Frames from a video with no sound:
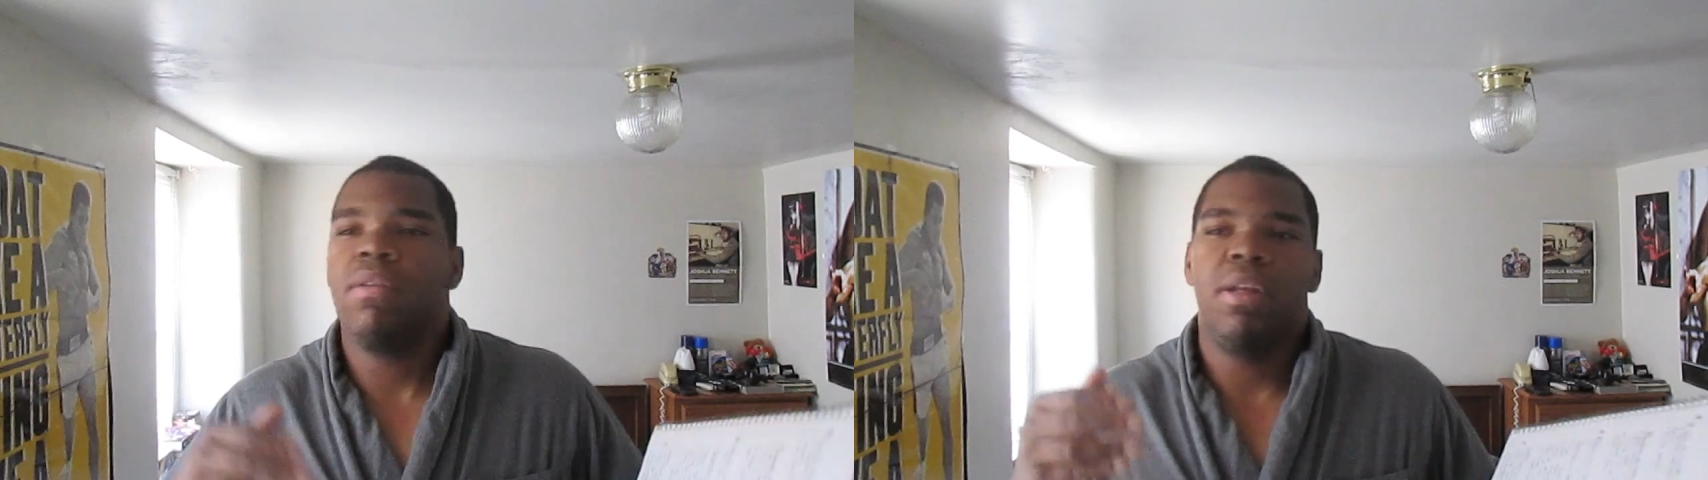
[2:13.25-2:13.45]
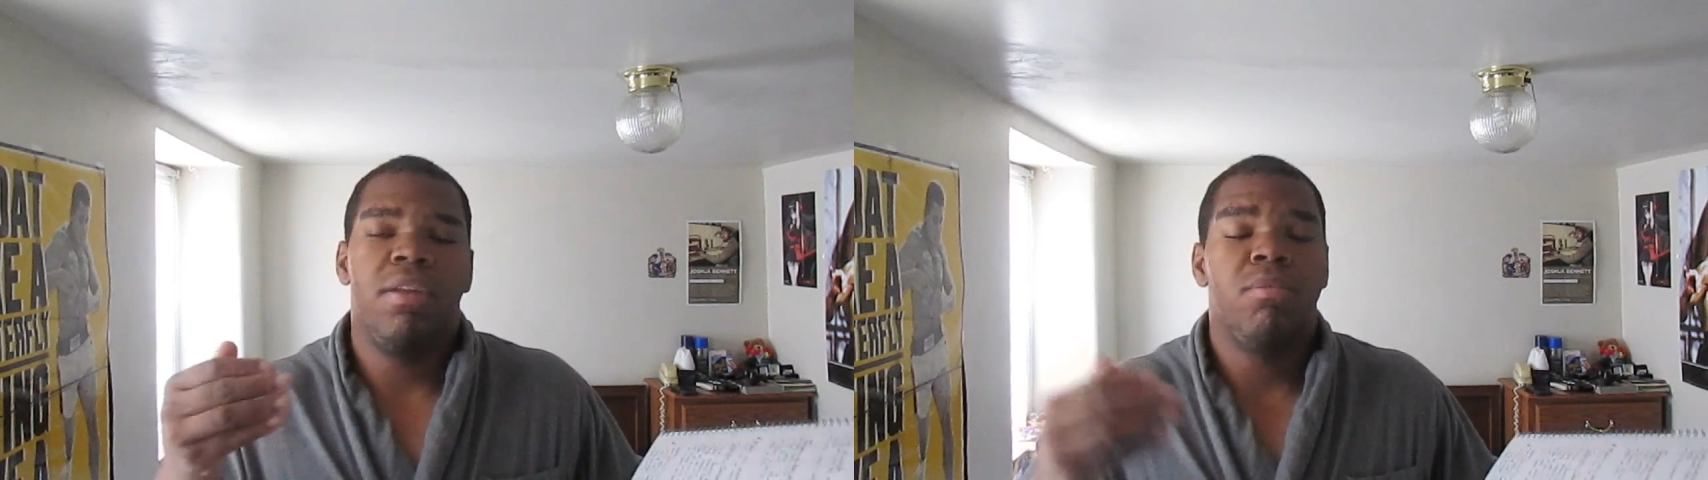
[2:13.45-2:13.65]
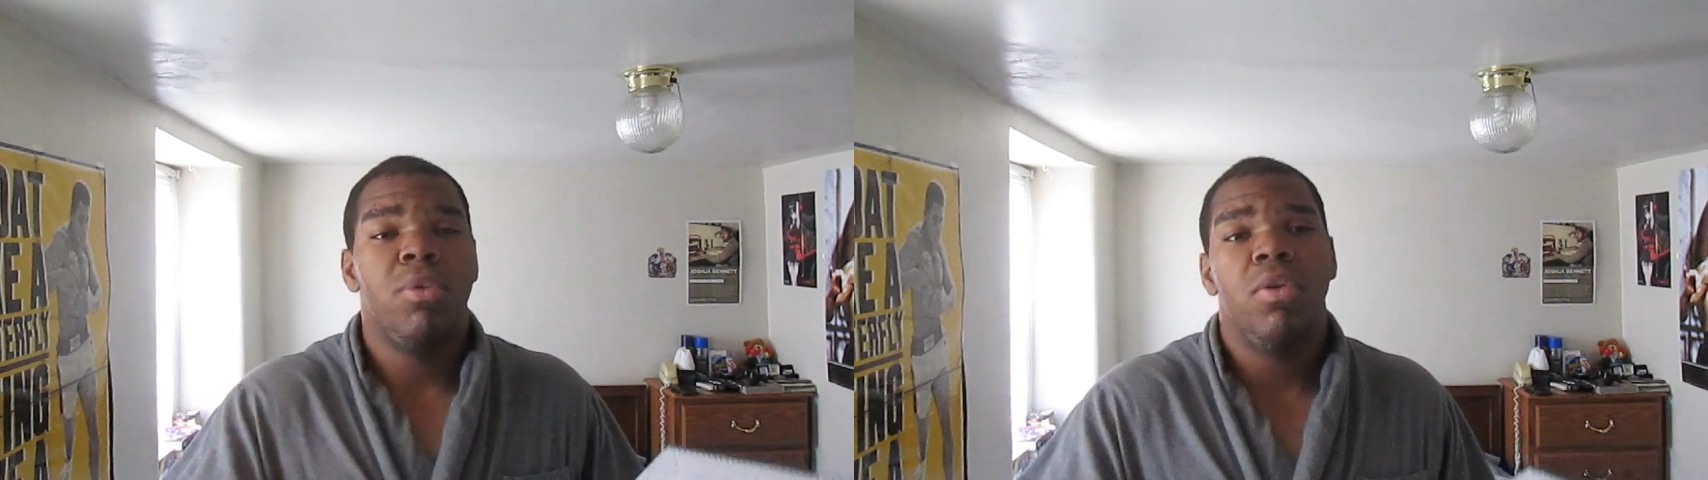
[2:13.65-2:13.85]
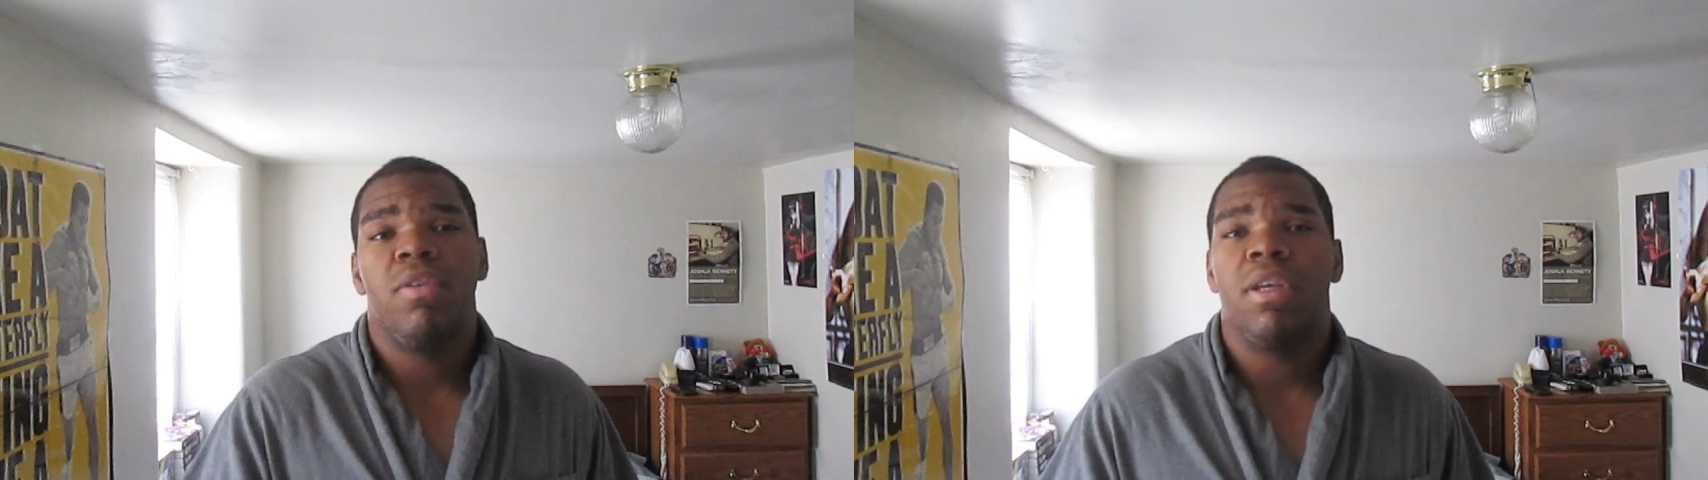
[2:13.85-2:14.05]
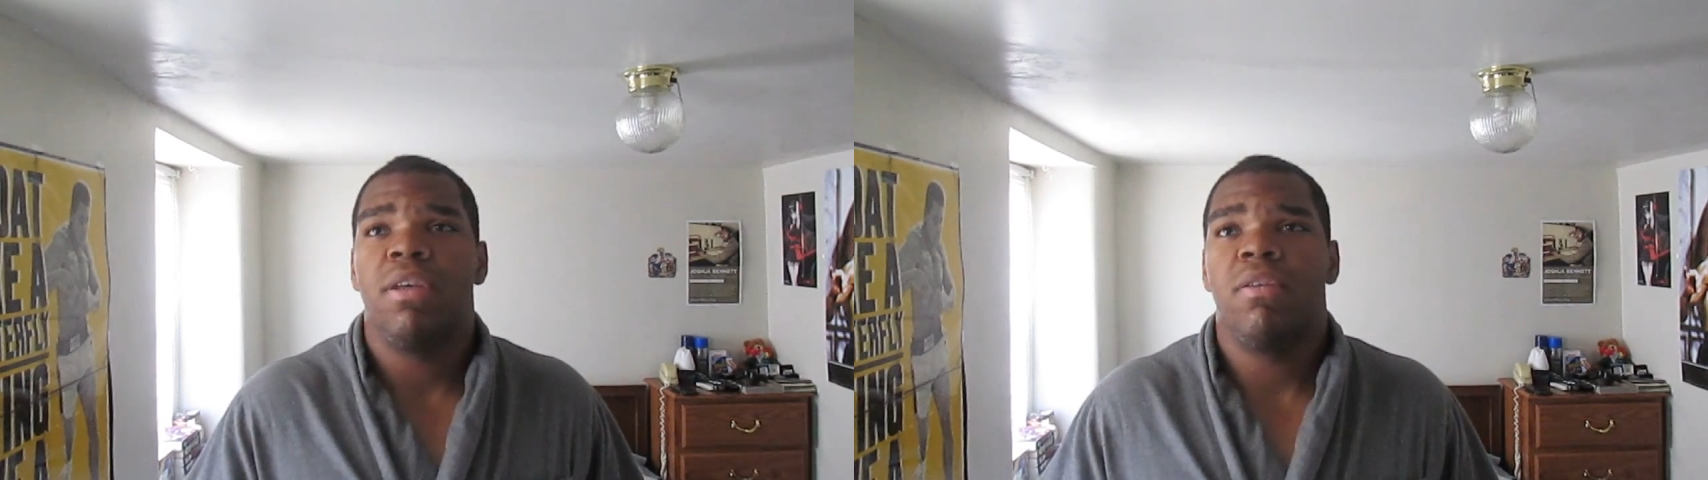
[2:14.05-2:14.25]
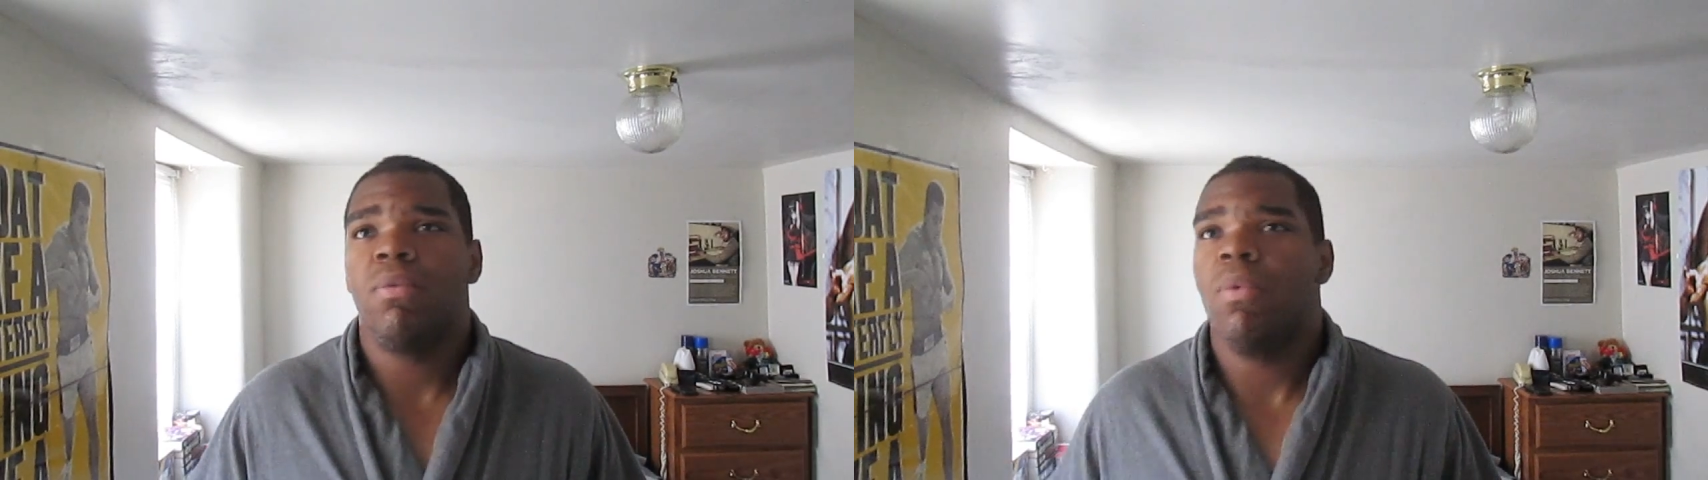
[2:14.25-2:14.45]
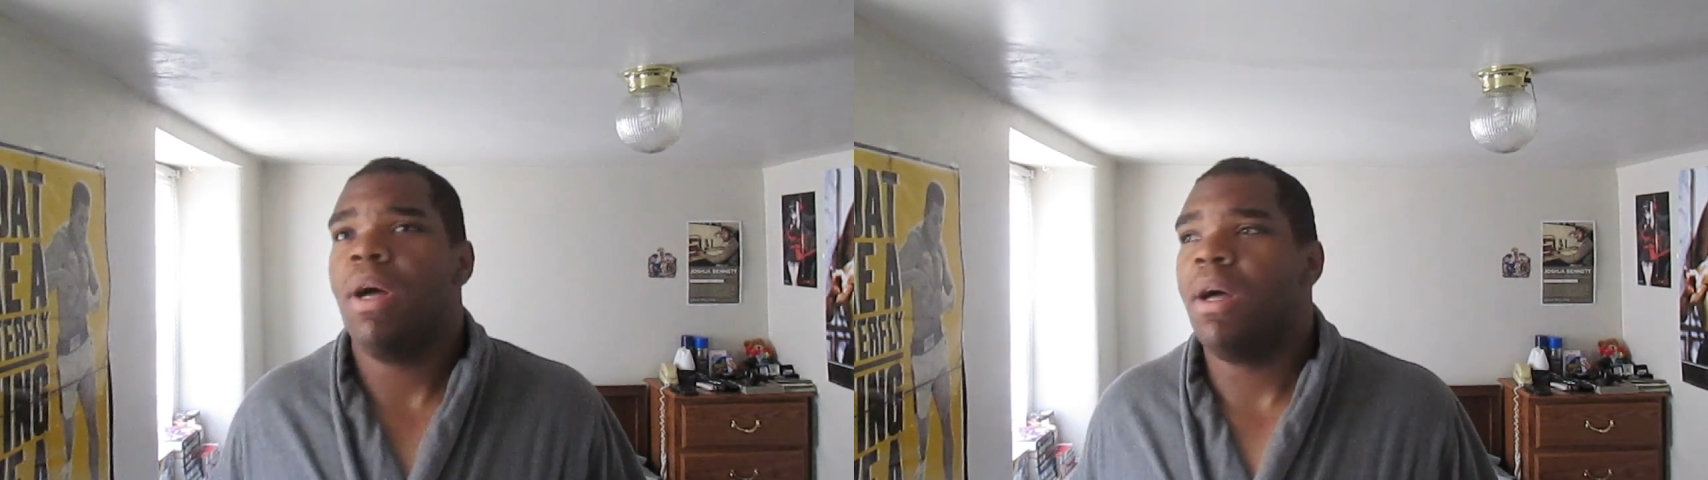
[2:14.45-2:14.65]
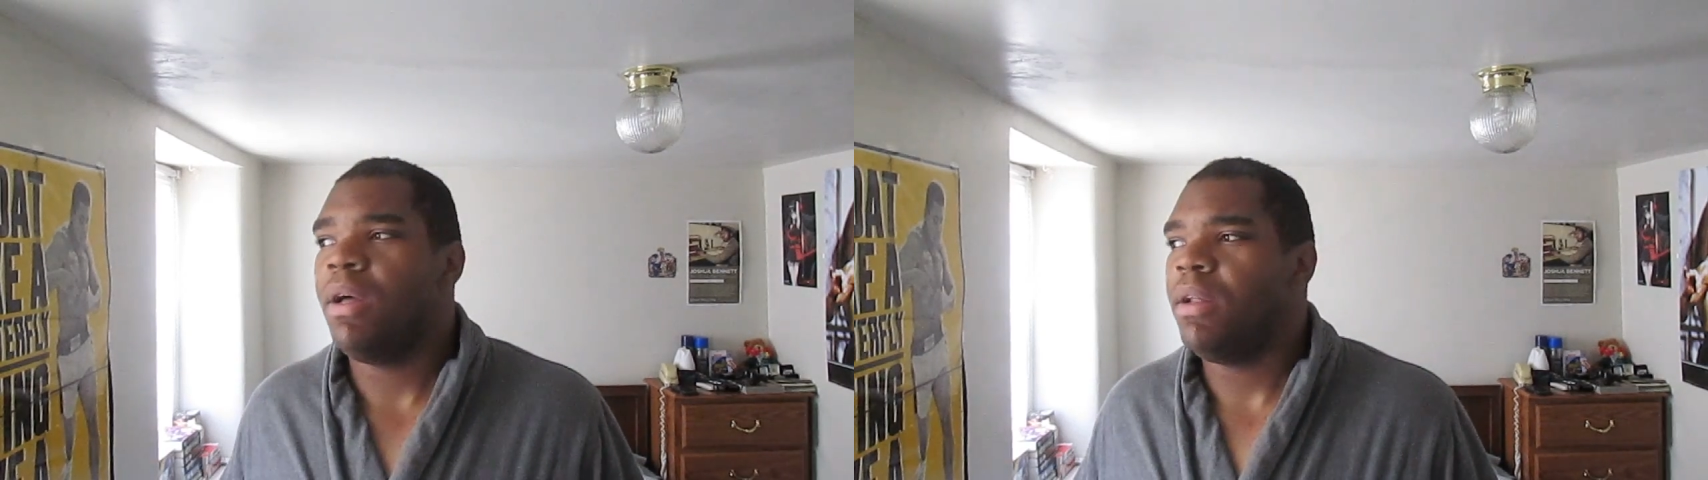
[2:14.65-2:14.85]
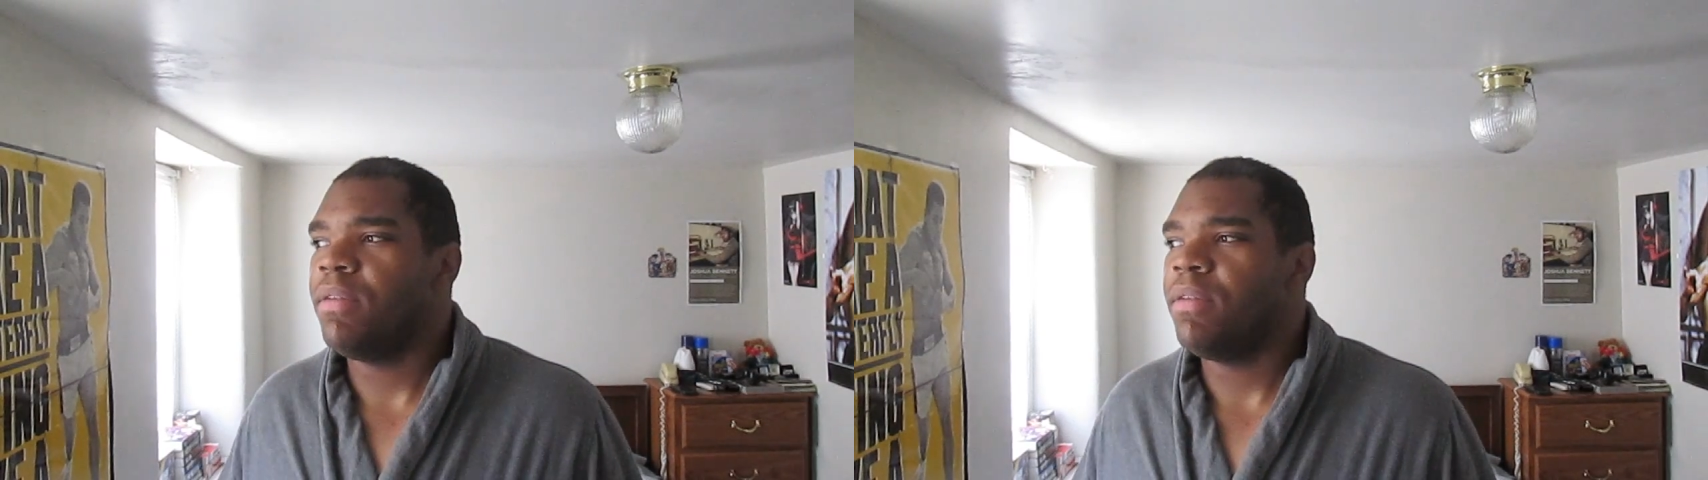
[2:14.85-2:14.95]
So that's music as well